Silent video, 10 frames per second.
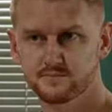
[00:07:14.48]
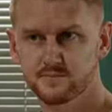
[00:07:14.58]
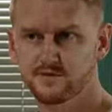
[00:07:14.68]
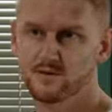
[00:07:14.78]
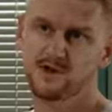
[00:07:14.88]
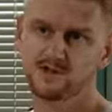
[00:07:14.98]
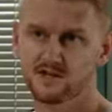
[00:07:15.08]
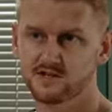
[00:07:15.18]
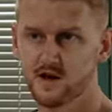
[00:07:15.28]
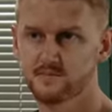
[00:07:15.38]
A few minutes of your
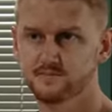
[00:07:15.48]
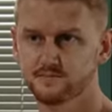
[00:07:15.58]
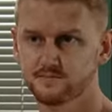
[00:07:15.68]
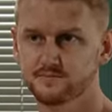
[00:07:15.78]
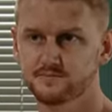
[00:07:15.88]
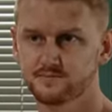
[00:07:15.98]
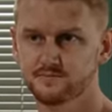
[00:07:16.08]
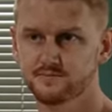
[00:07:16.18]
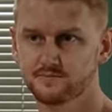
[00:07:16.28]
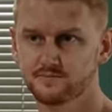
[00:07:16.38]
time.
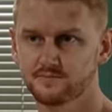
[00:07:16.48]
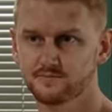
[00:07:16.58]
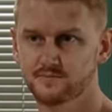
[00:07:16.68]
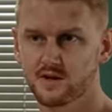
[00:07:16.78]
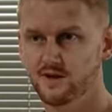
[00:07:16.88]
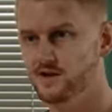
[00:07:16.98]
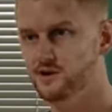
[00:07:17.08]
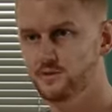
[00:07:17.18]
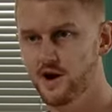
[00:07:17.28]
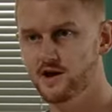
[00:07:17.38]
I think you'd do a
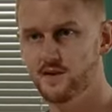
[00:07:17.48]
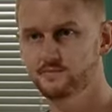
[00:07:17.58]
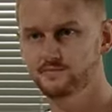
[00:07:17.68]
break, Em.